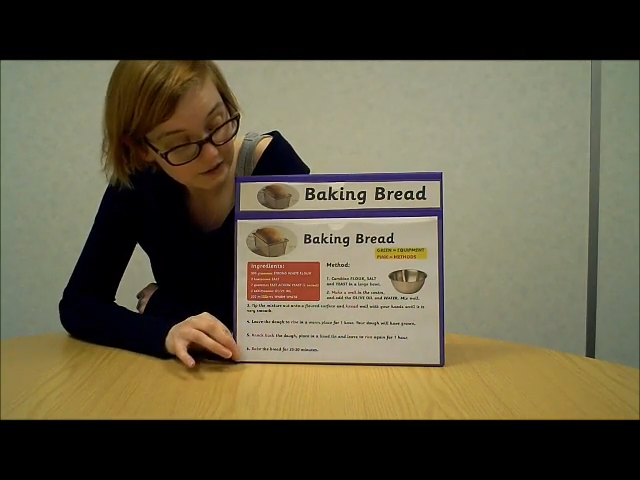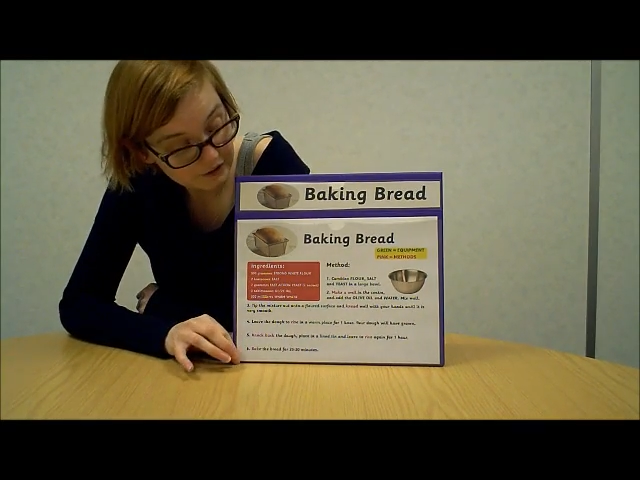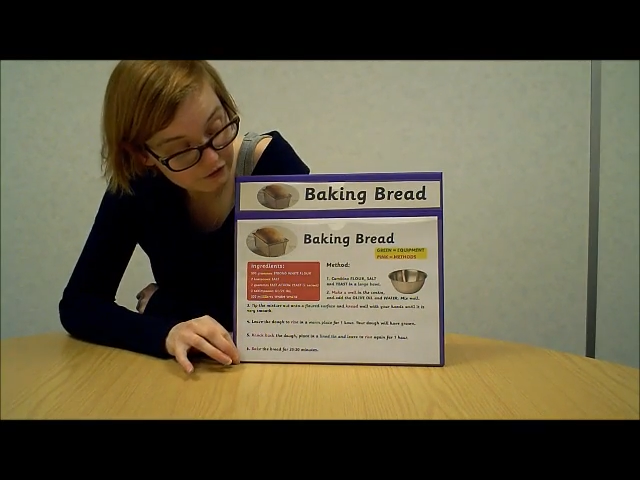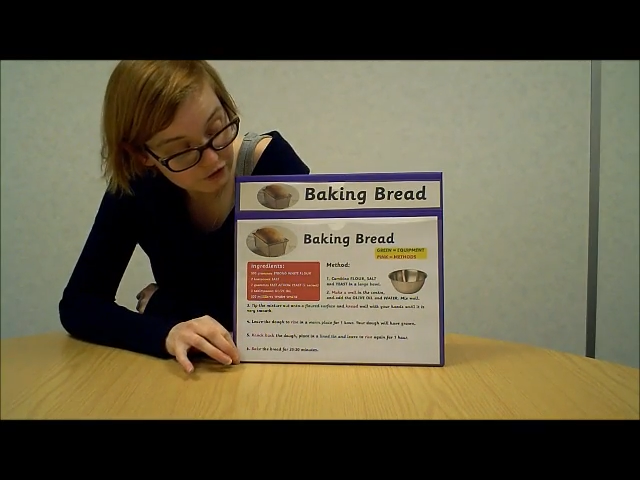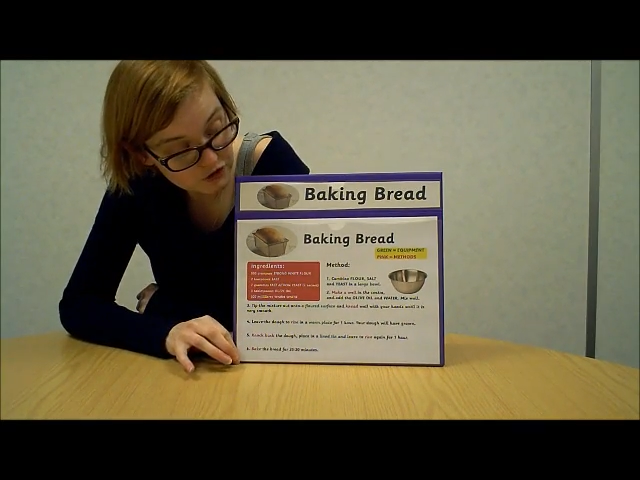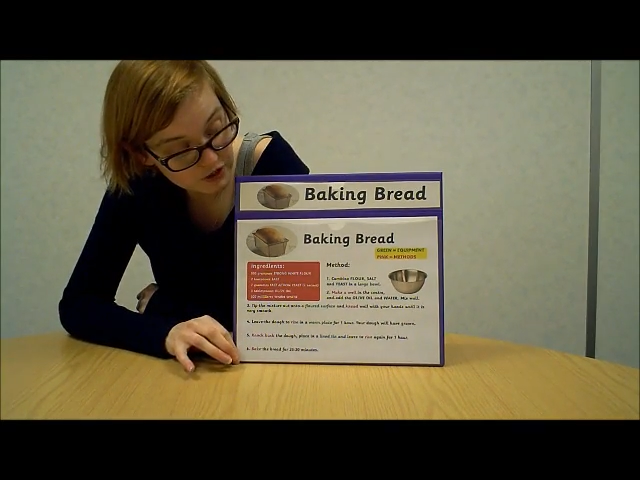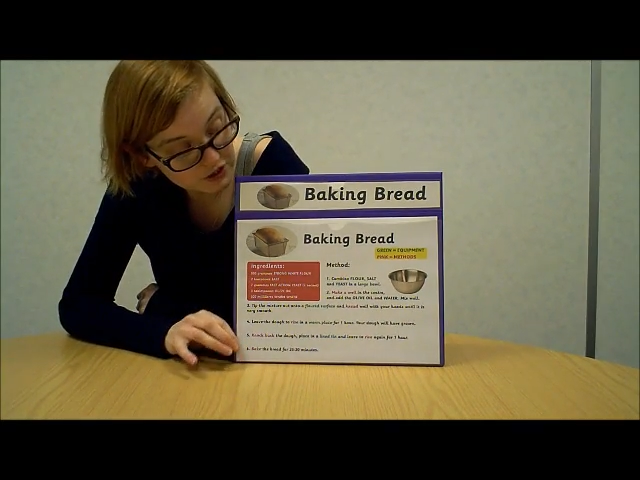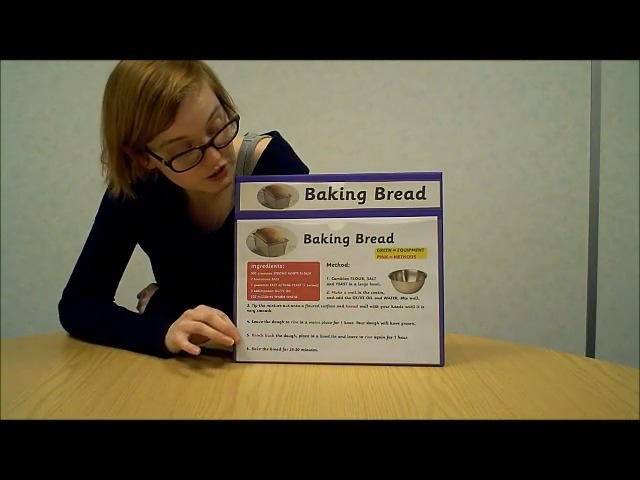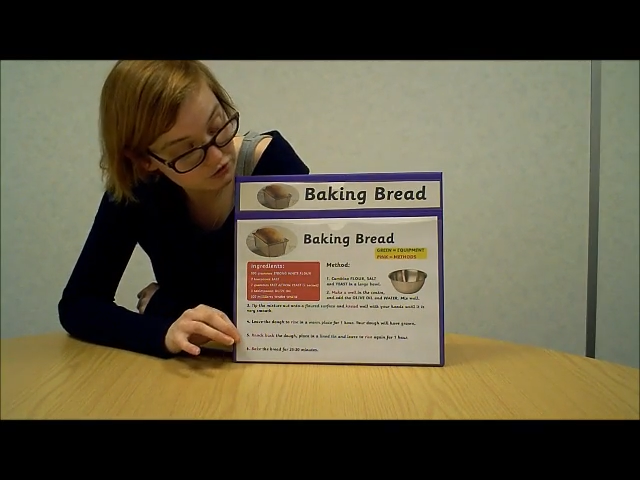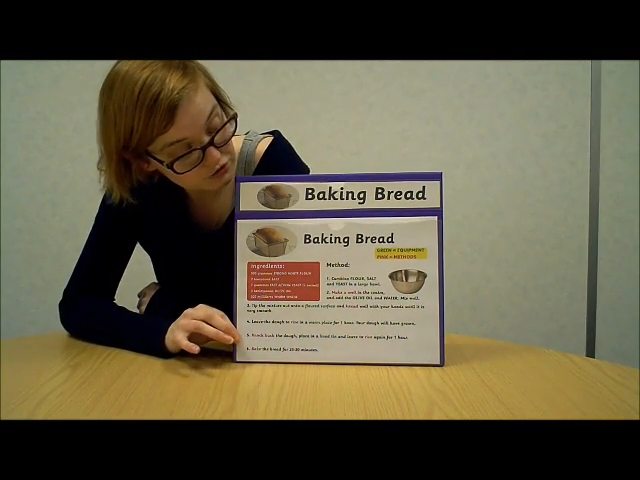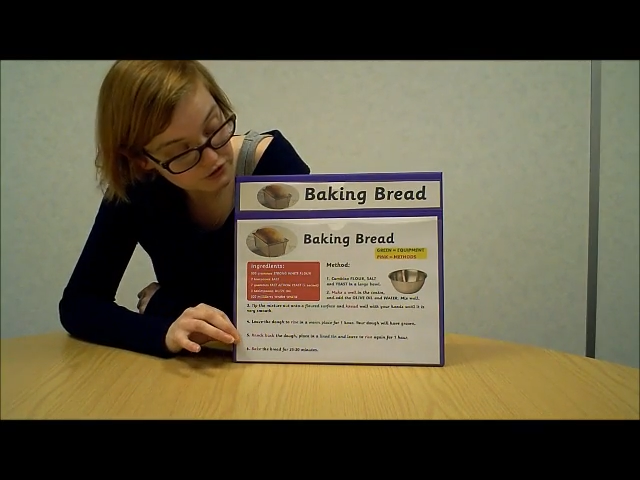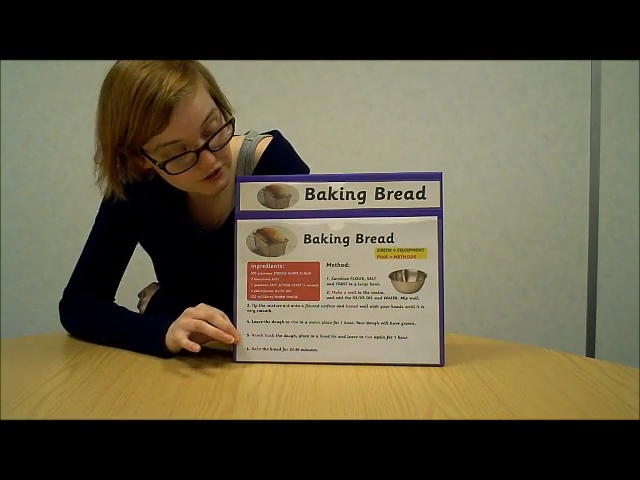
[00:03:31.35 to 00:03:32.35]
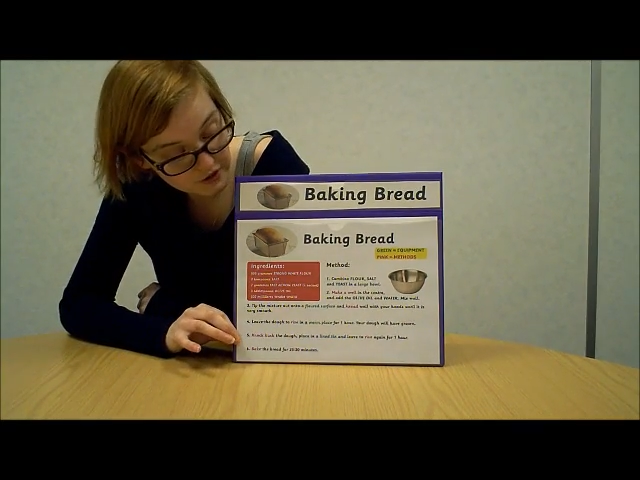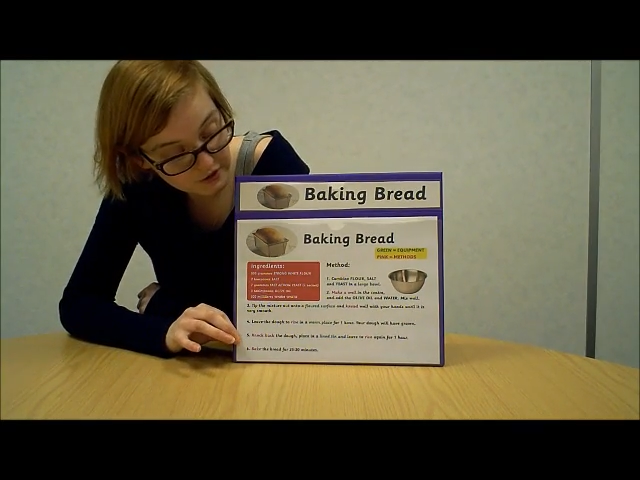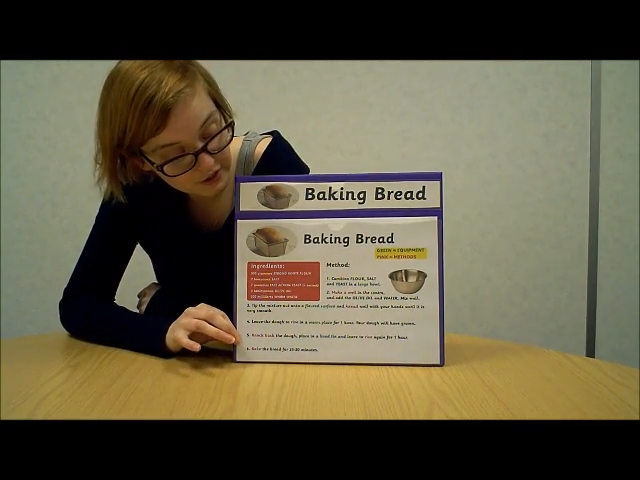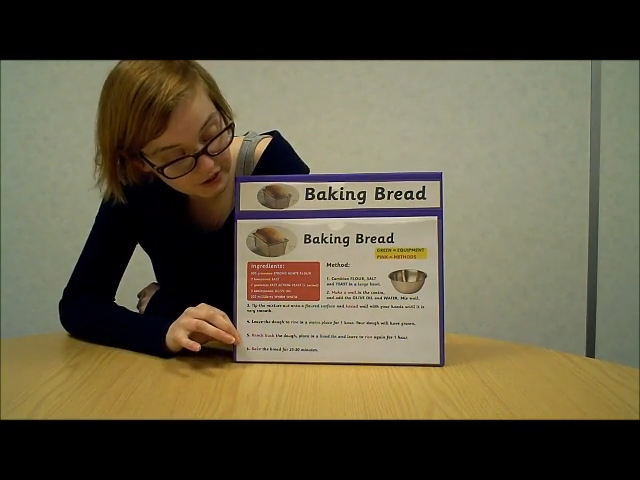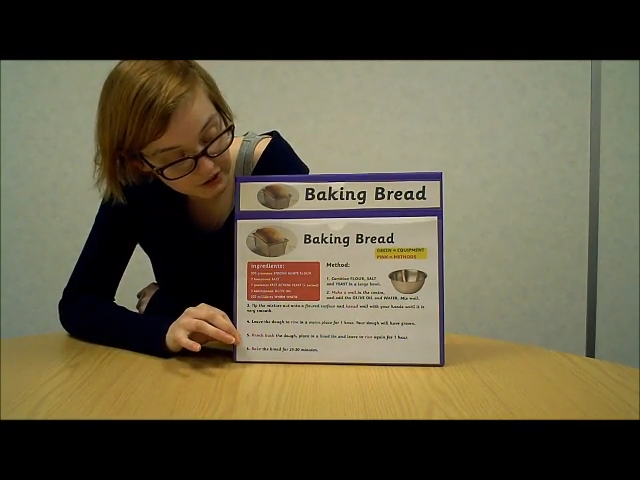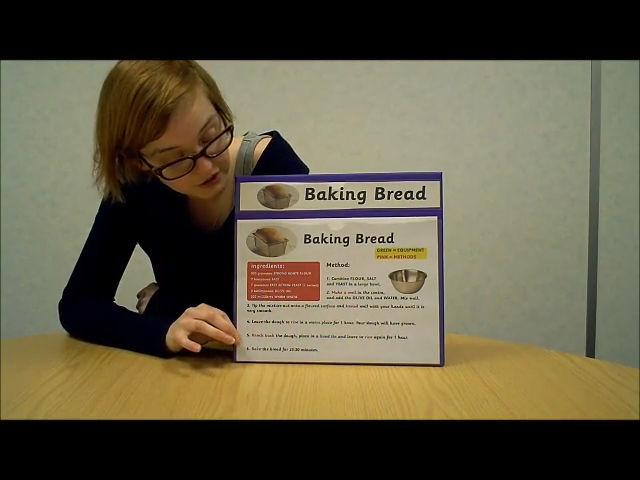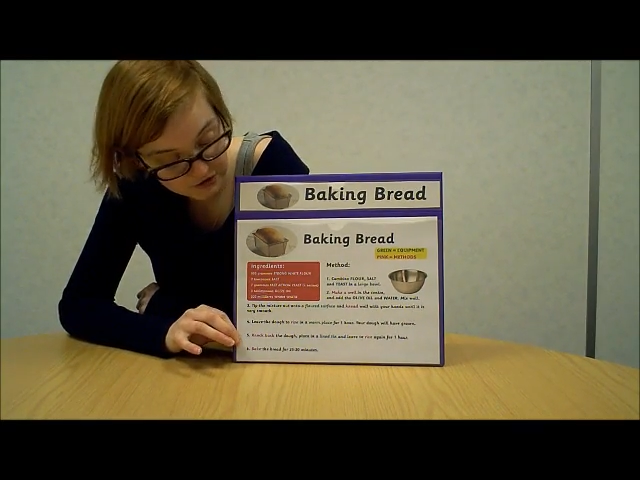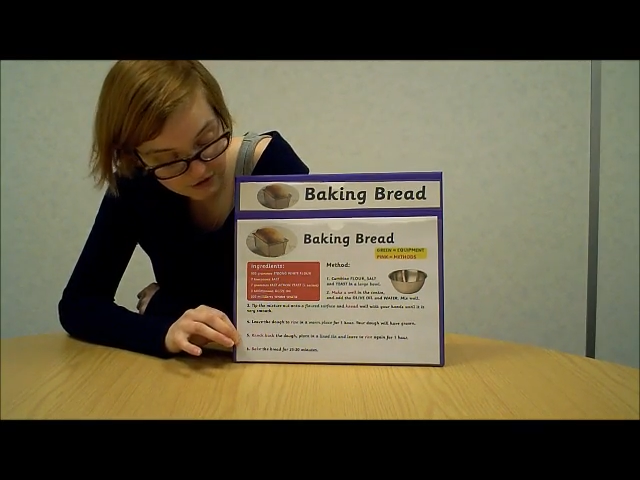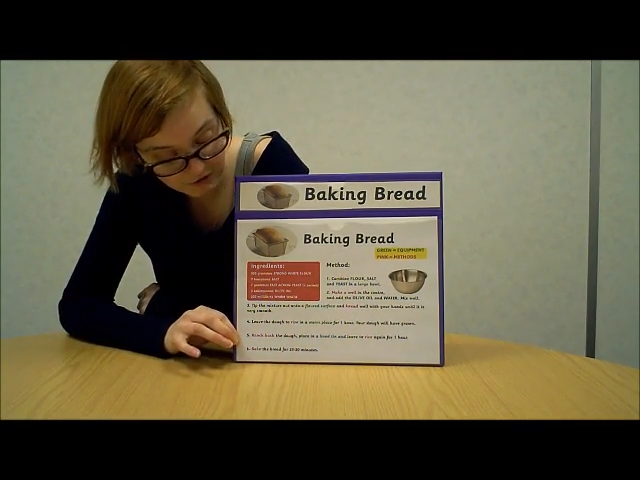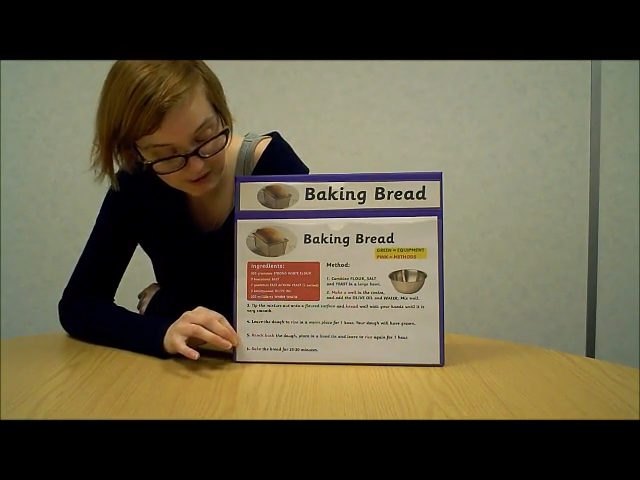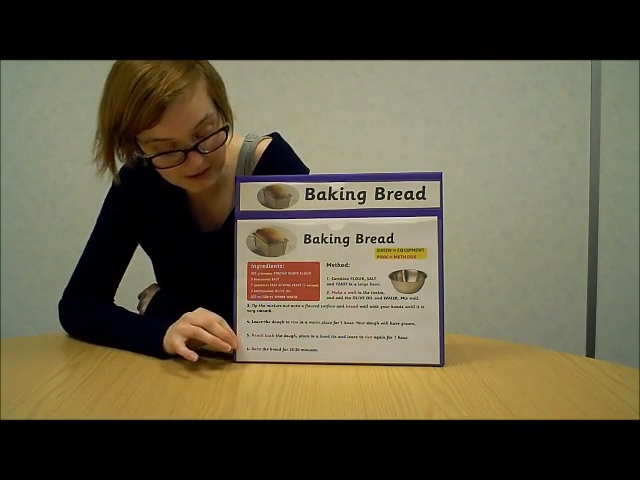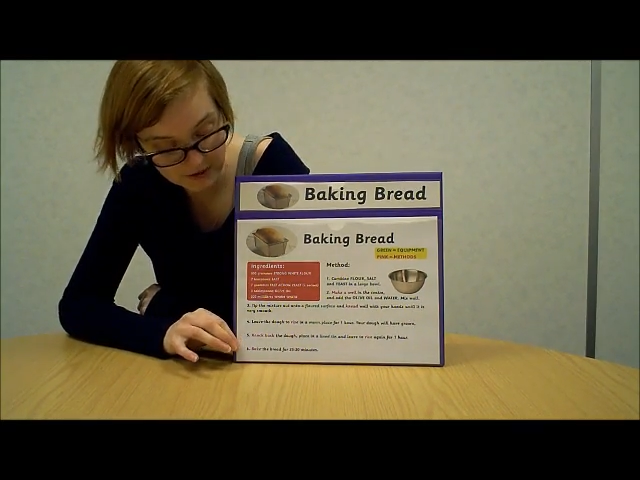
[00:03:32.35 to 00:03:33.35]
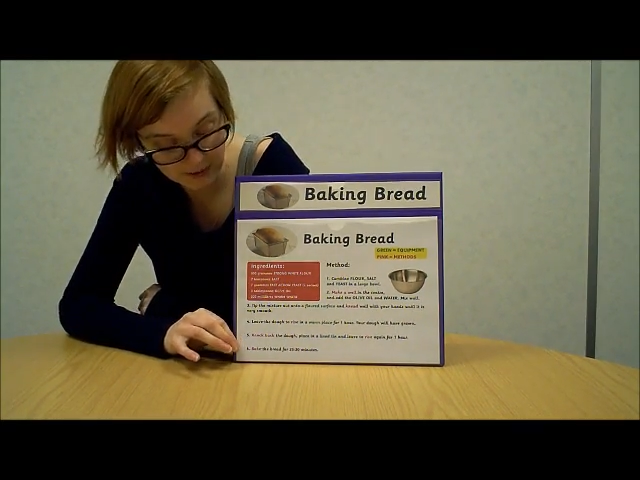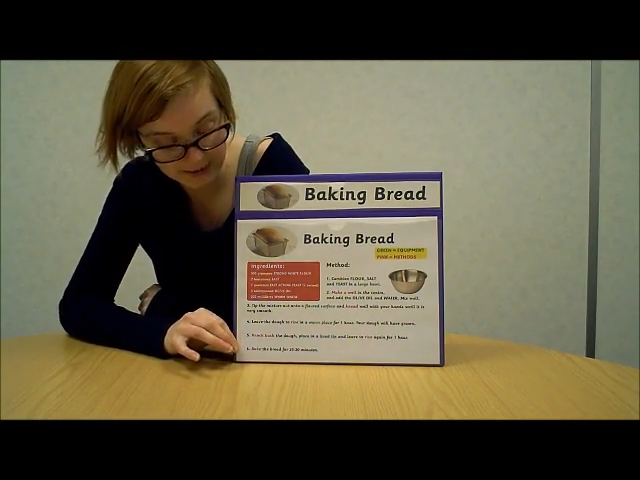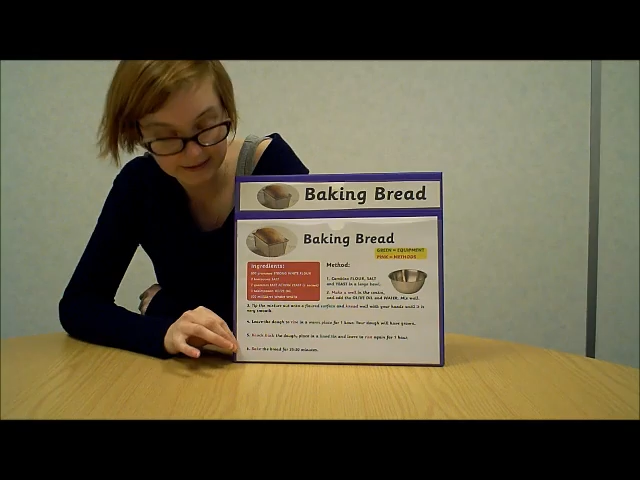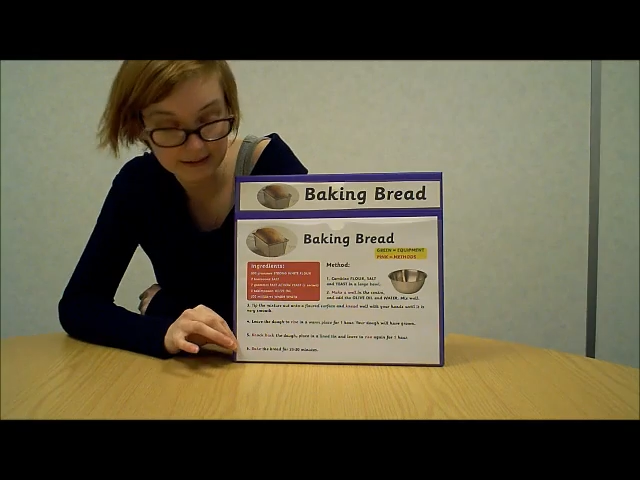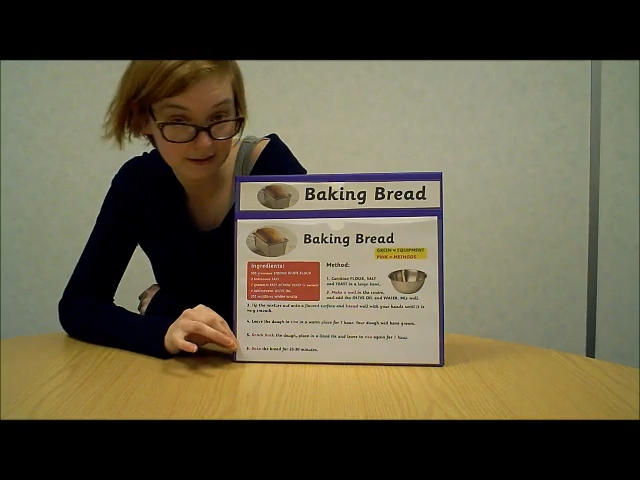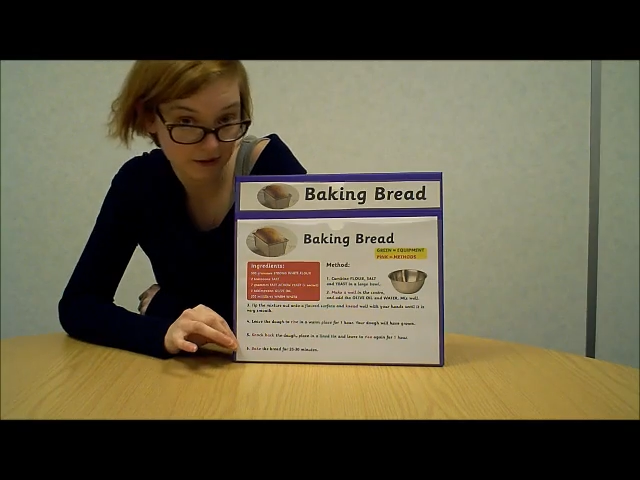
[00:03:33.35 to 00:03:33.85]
in front of your children so that they can use it right away.